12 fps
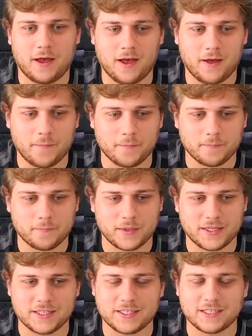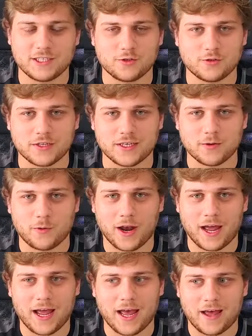but this is just really what
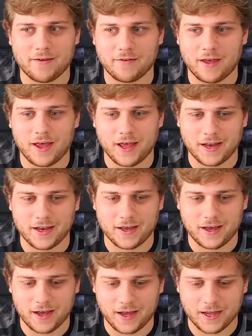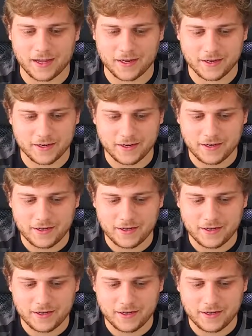I have, and I